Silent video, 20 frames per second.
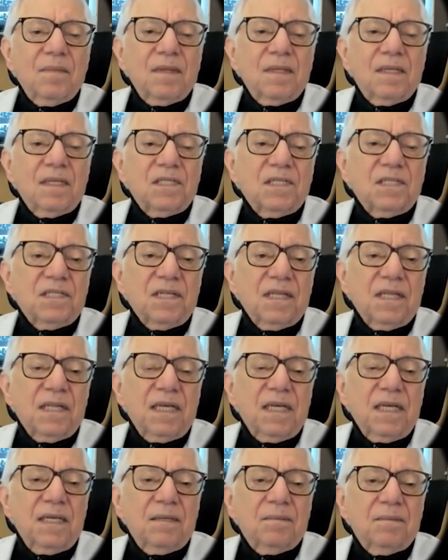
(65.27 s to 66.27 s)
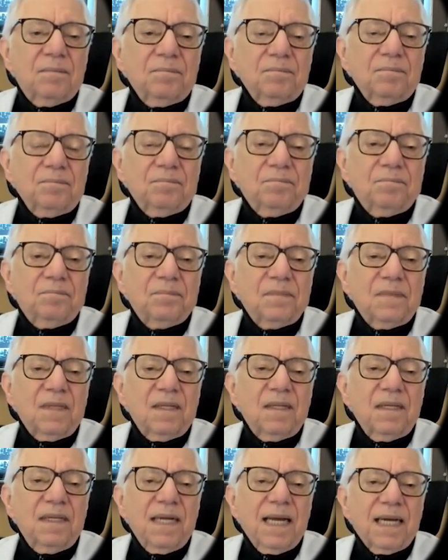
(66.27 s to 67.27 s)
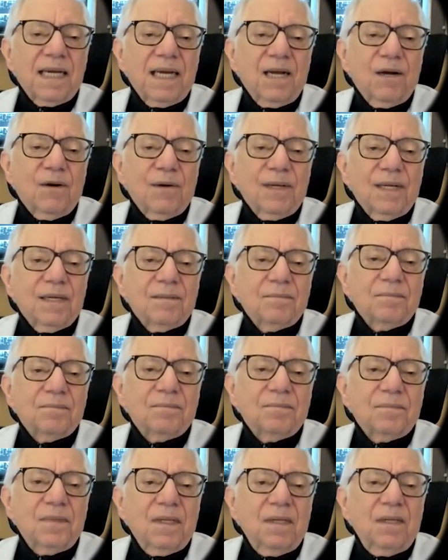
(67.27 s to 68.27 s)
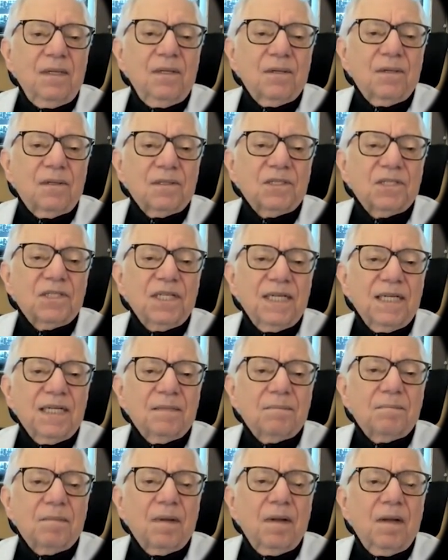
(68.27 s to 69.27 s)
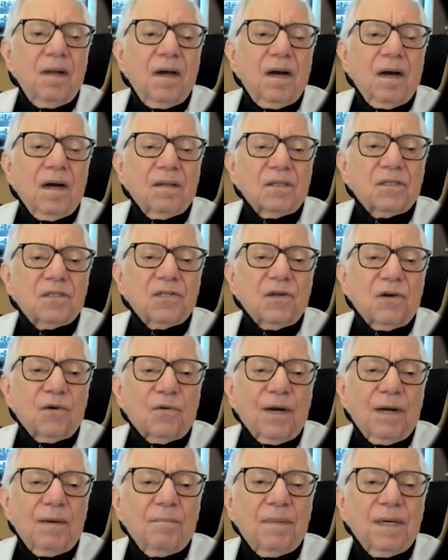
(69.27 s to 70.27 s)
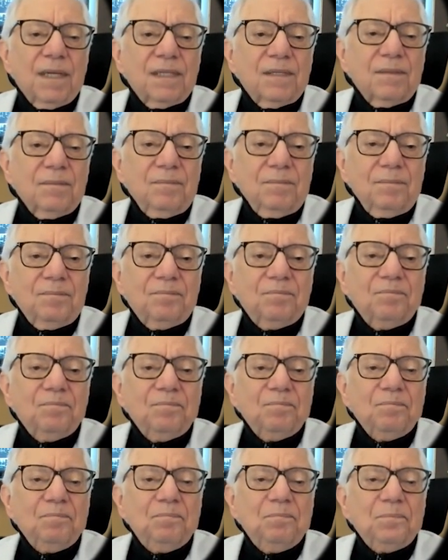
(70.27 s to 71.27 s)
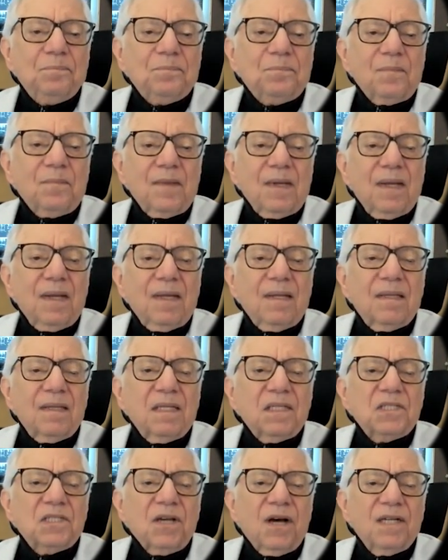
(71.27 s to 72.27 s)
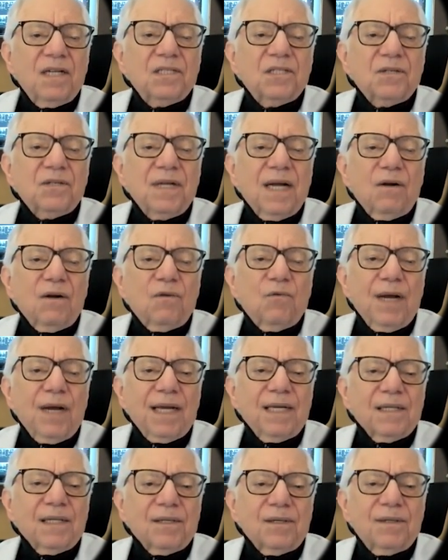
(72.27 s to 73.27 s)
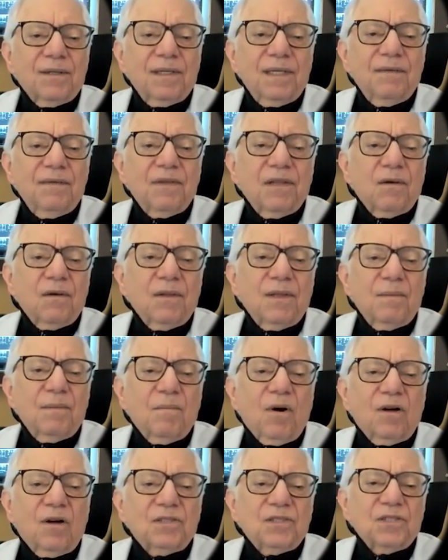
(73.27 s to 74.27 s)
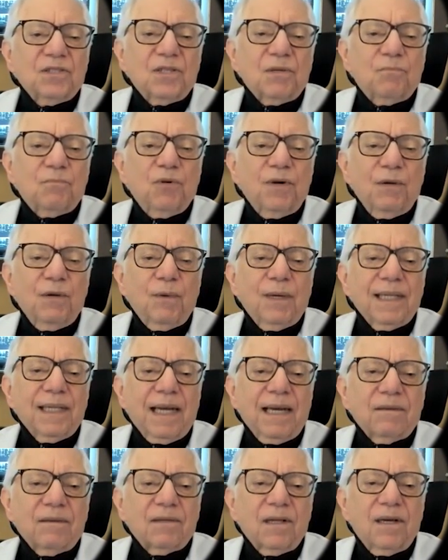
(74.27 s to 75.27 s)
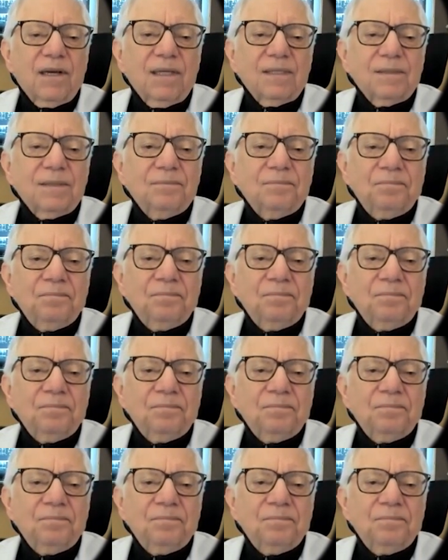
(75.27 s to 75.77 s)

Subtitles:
This is in the neck area. You can see it on the sonogram, but the sides are not regular, even though the margins are pretty well outlined.